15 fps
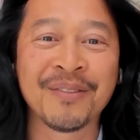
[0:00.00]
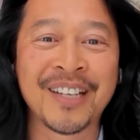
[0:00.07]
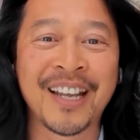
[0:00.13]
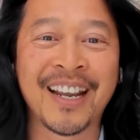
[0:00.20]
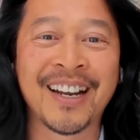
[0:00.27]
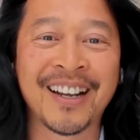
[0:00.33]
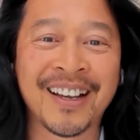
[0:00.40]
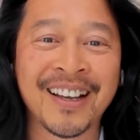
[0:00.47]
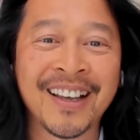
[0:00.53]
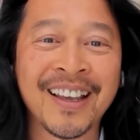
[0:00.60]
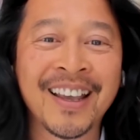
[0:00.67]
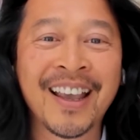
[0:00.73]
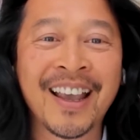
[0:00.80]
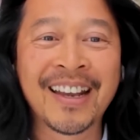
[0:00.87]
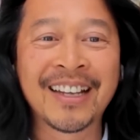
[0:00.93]
of data.
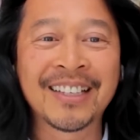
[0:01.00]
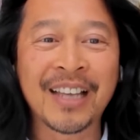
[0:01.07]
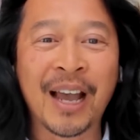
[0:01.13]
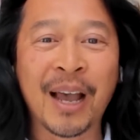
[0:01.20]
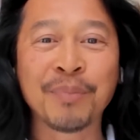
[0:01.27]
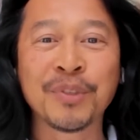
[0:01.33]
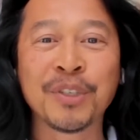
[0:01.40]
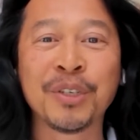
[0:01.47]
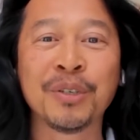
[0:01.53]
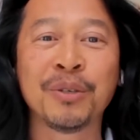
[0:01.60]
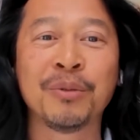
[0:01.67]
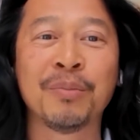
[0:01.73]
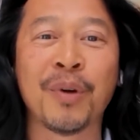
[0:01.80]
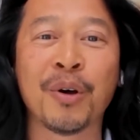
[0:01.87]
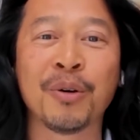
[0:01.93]
And it's up
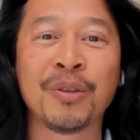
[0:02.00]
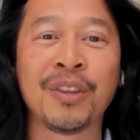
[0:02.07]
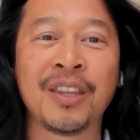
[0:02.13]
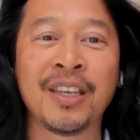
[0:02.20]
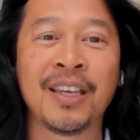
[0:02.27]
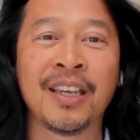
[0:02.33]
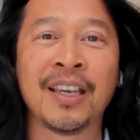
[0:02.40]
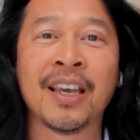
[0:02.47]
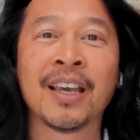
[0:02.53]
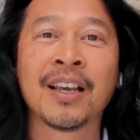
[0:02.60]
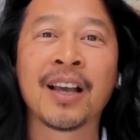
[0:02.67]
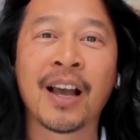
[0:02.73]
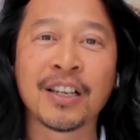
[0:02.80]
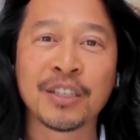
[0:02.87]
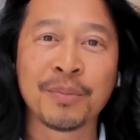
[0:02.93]
to both the
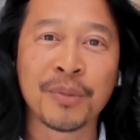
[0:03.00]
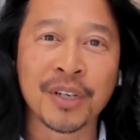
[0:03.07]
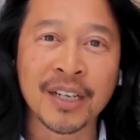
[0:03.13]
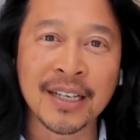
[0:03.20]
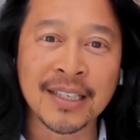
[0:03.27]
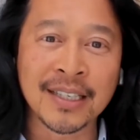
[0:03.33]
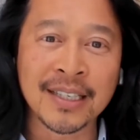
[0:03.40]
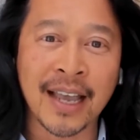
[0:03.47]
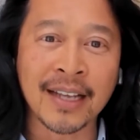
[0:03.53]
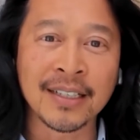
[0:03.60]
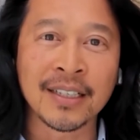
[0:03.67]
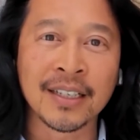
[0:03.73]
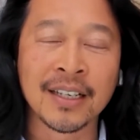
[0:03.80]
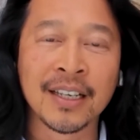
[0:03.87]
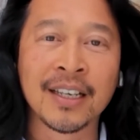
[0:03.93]
customer
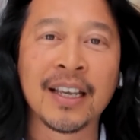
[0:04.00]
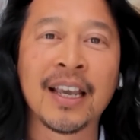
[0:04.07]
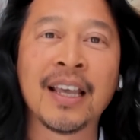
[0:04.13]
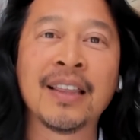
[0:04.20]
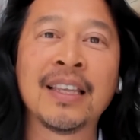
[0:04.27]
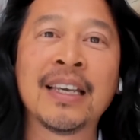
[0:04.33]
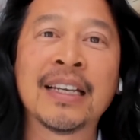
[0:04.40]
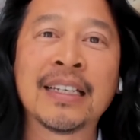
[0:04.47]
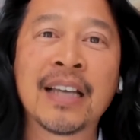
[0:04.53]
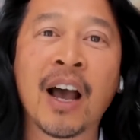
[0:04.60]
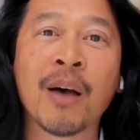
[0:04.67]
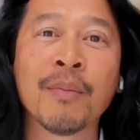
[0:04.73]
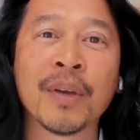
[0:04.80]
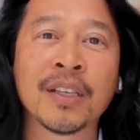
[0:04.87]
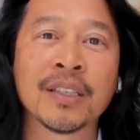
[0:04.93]
consent and the
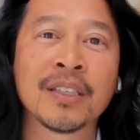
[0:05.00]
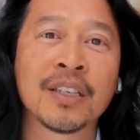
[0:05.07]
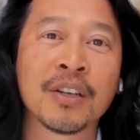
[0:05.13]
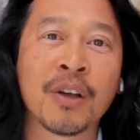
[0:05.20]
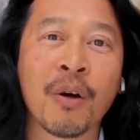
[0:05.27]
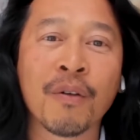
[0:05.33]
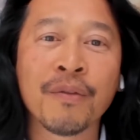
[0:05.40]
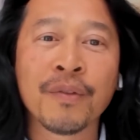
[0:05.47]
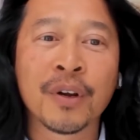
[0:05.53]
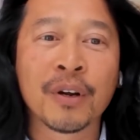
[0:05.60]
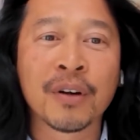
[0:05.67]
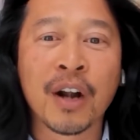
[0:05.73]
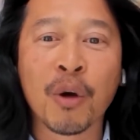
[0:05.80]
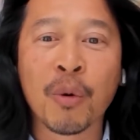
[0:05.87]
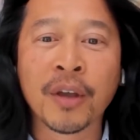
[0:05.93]
incumbents to go
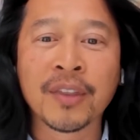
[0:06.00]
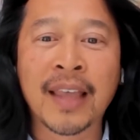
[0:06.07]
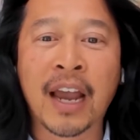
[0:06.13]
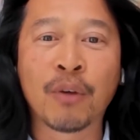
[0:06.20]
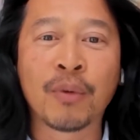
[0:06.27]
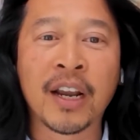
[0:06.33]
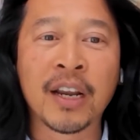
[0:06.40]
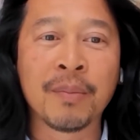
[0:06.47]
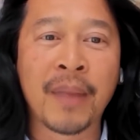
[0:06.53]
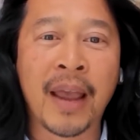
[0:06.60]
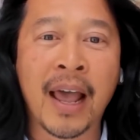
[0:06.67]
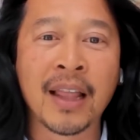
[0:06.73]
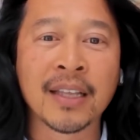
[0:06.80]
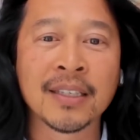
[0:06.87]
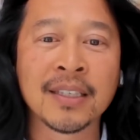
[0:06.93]
figure out what that right
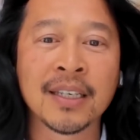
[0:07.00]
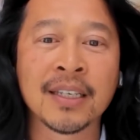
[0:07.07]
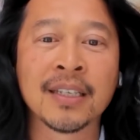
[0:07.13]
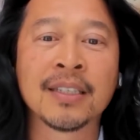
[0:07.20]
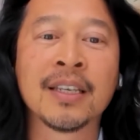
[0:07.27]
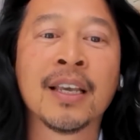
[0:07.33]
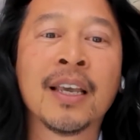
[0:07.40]
balance is.